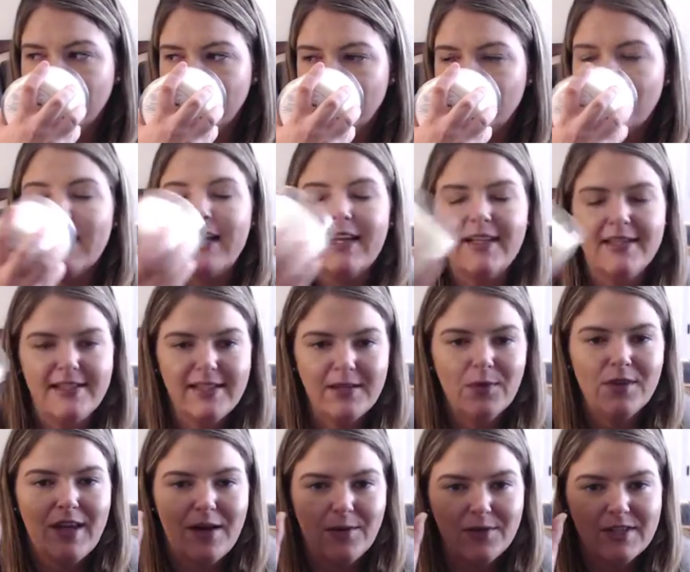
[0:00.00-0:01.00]
but I could see
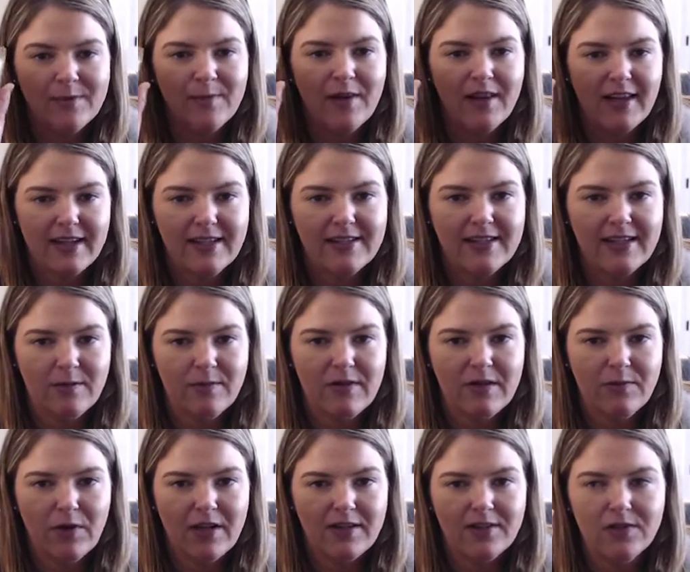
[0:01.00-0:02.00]
where that would smell like a
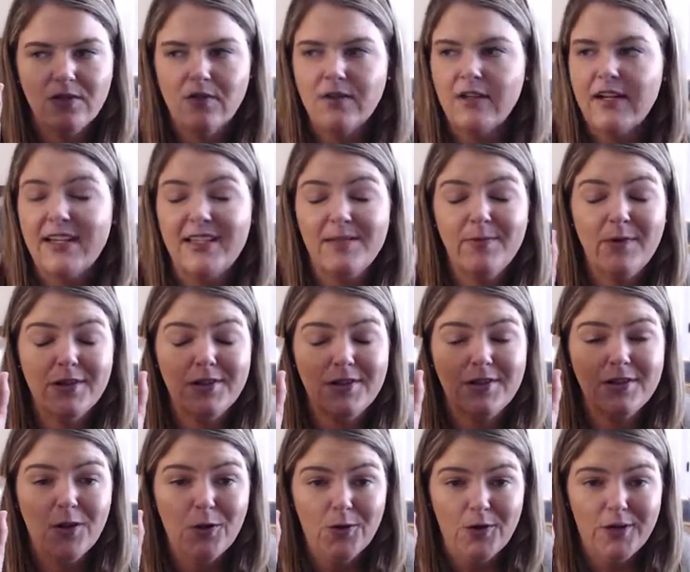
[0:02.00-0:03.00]
cinnamon pretzel. It smells
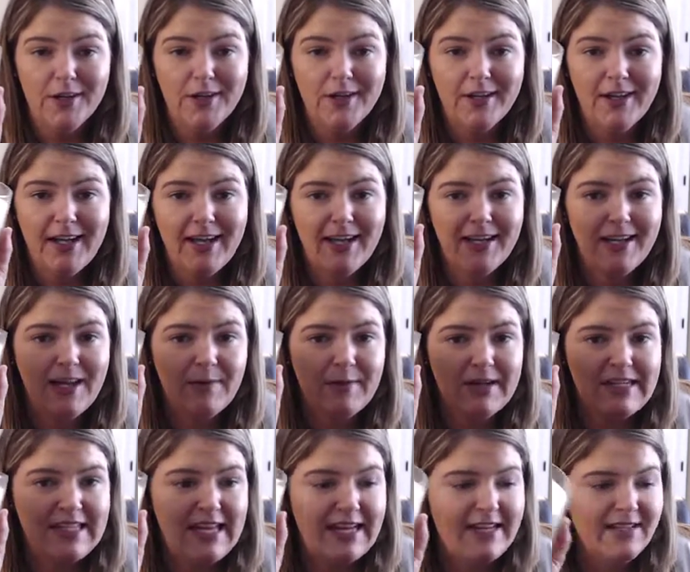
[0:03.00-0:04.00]
so good, and I'm
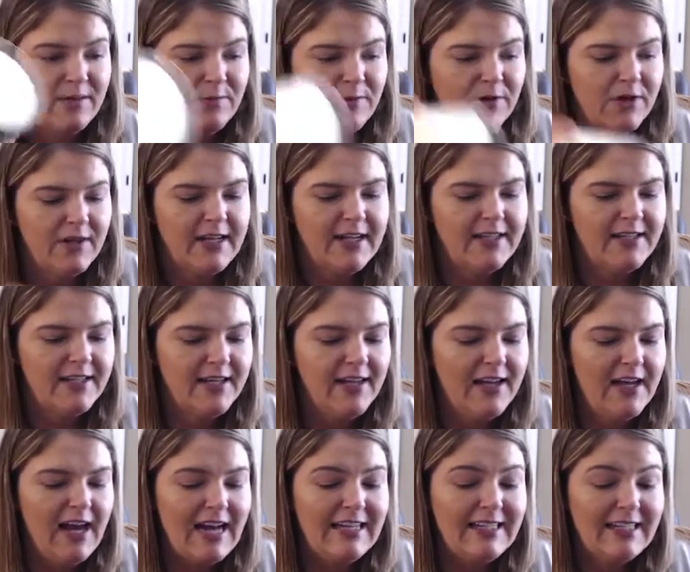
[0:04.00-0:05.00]
excited to burn it.
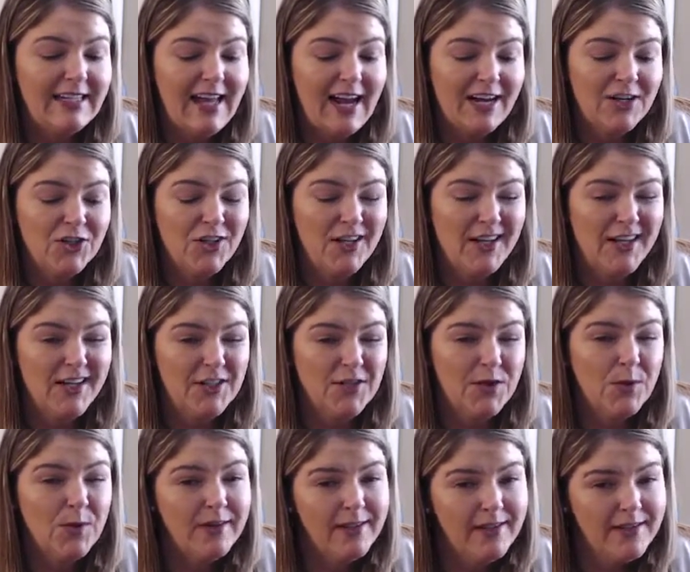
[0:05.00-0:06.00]
I did actually get
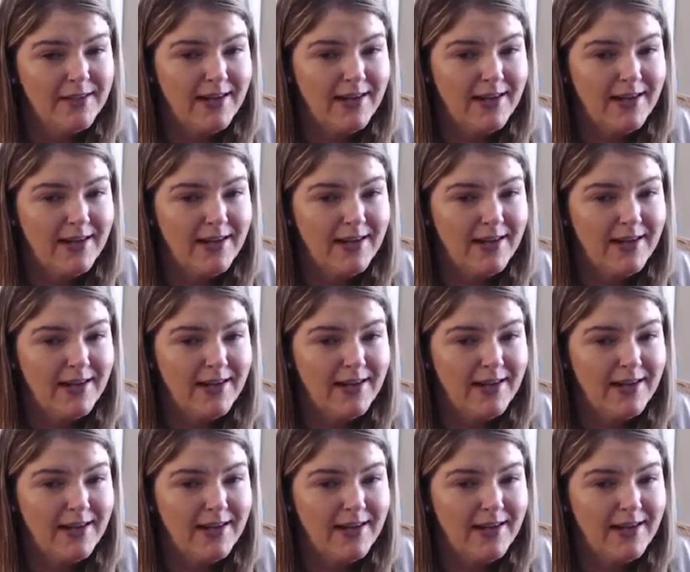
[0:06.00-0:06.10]
2 of these